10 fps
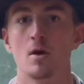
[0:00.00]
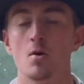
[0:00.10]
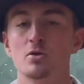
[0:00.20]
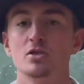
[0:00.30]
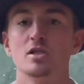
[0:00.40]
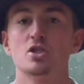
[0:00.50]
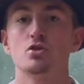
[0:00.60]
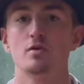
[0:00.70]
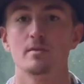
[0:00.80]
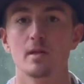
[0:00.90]
which is
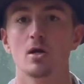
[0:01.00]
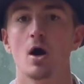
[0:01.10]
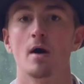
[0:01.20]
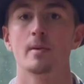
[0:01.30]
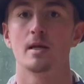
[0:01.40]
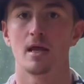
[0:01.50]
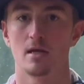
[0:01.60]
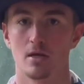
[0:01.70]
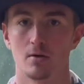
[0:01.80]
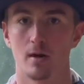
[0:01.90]
extremely common in
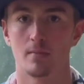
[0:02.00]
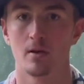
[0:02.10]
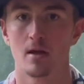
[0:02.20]
Europe.